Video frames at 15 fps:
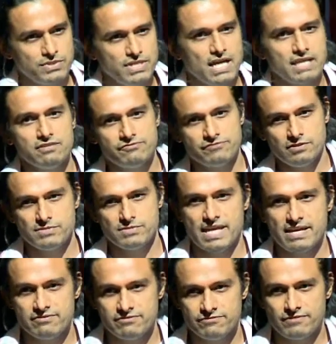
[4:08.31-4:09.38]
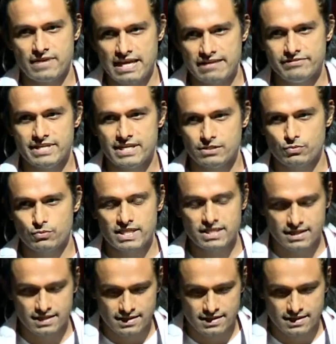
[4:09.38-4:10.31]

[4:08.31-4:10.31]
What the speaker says: of the other films have dealt with.